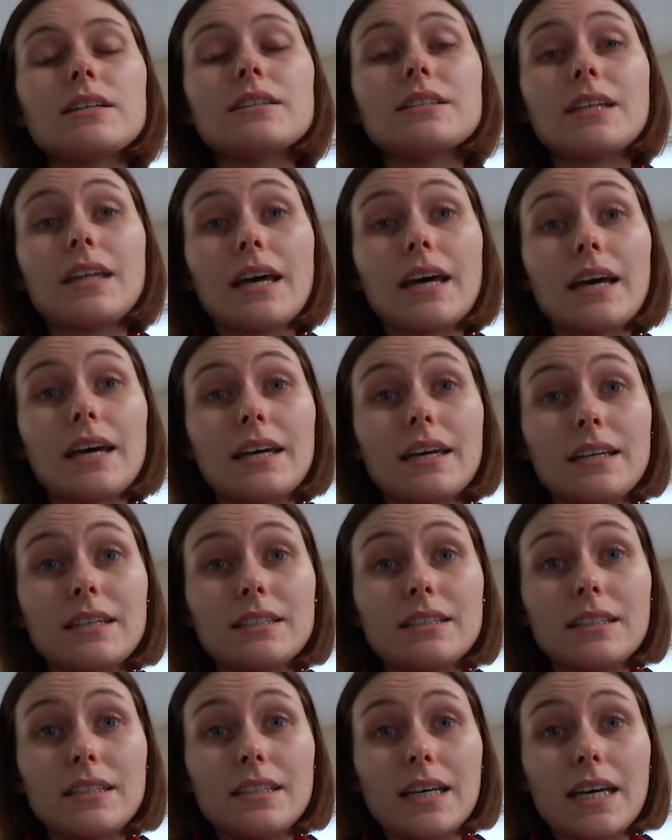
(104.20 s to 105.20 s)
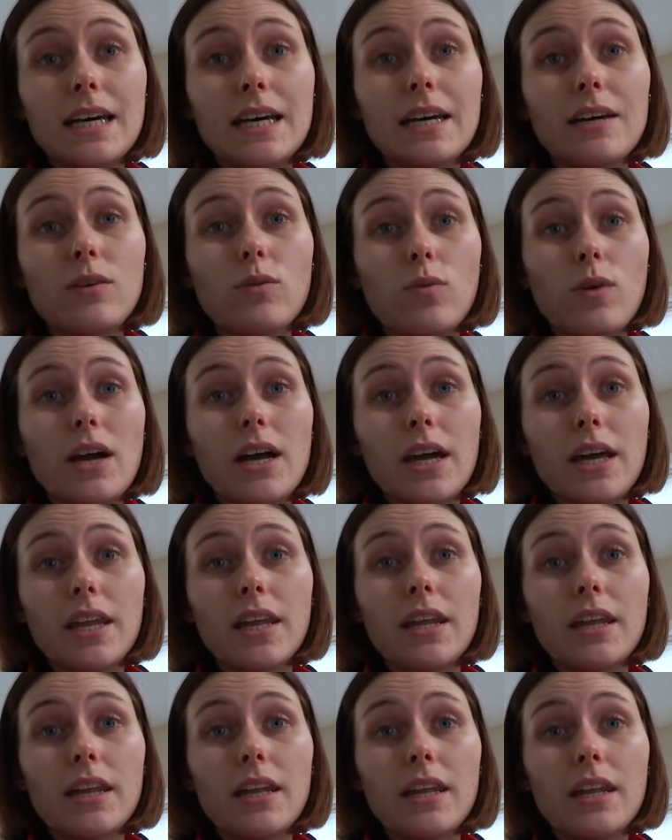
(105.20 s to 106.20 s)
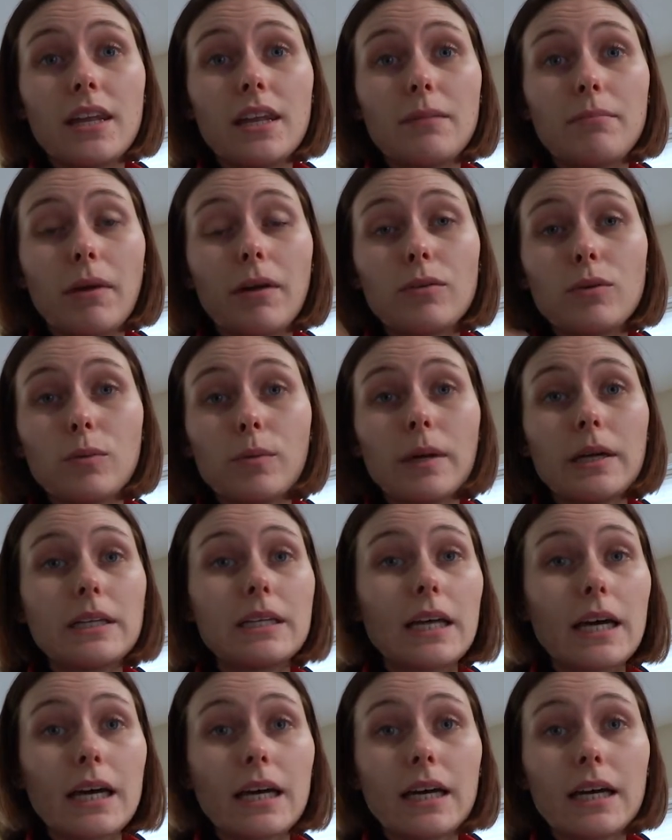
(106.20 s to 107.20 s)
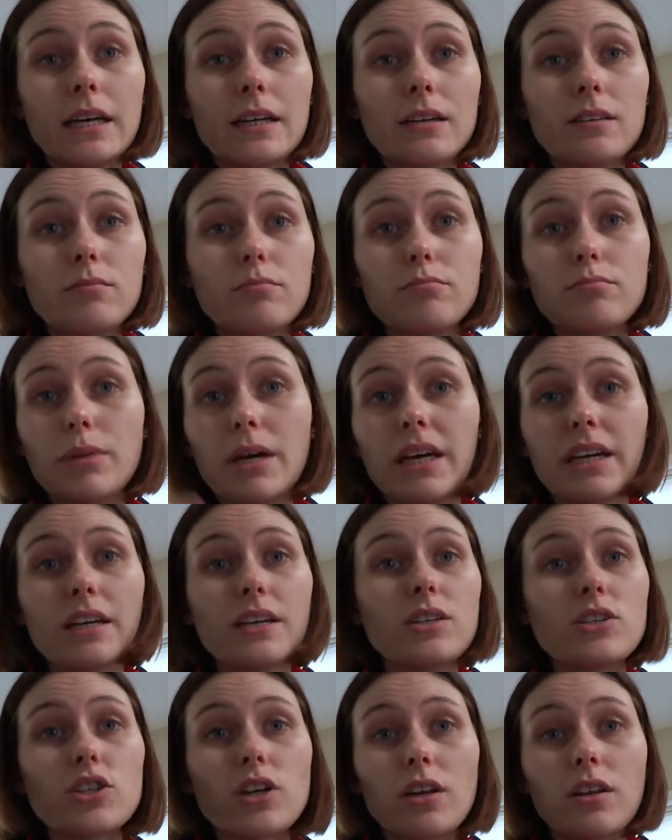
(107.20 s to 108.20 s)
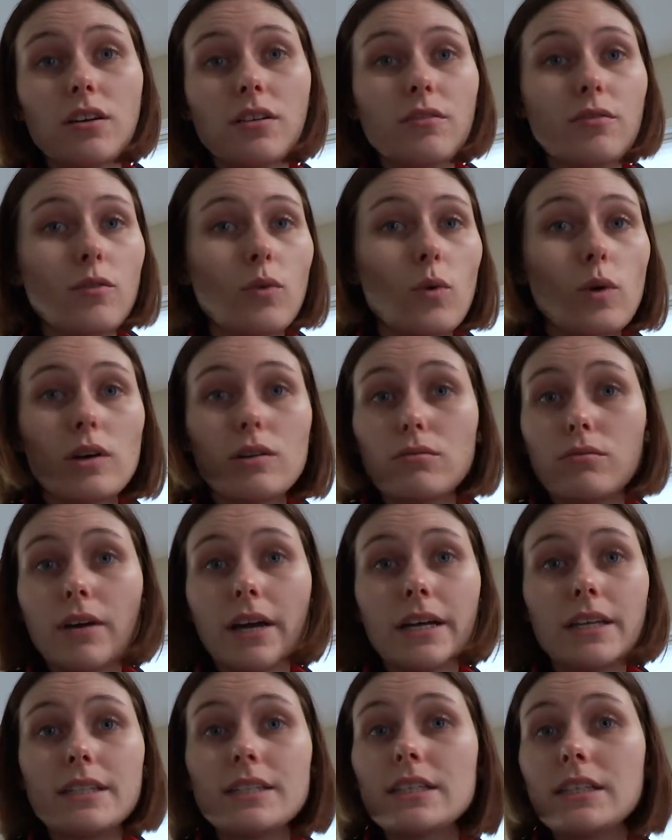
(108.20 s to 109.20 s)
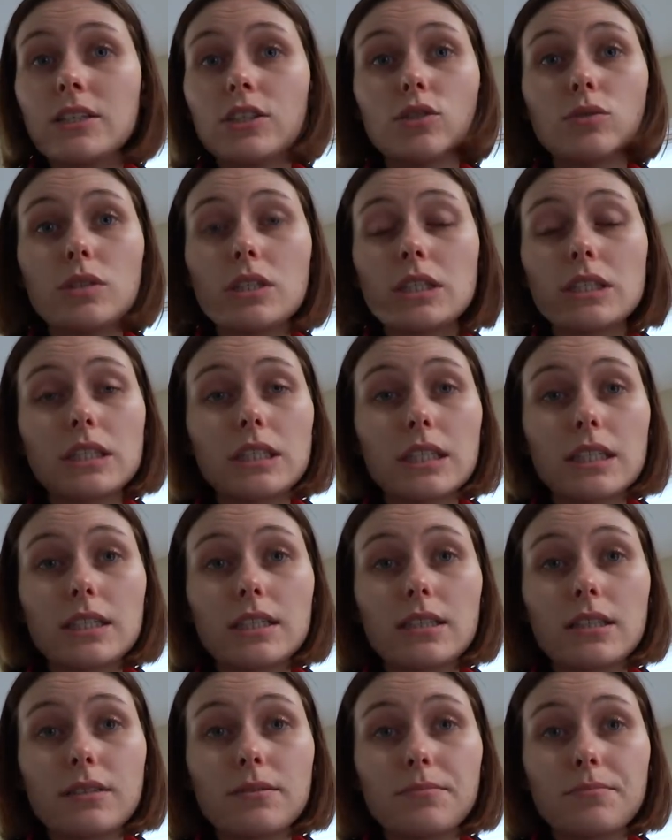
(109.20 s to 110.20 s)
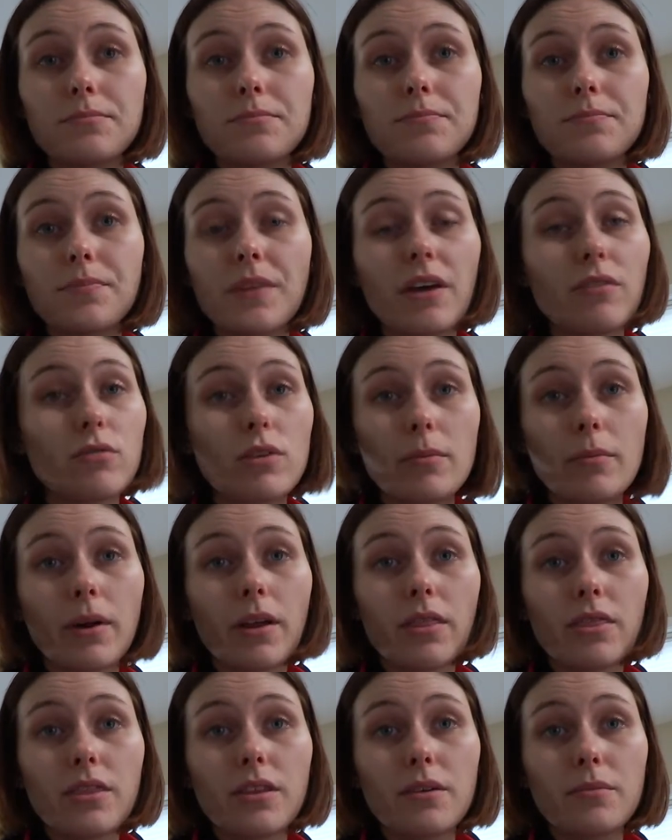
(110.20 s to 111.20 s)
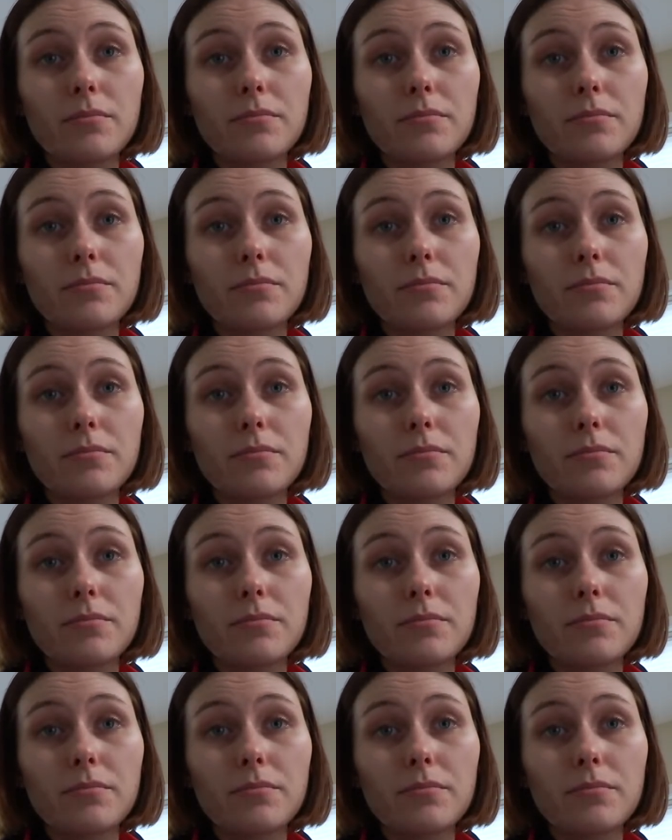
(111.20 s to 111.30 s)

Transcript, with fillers: today is the day when my roommate and I peg each other for rent and utilities every month.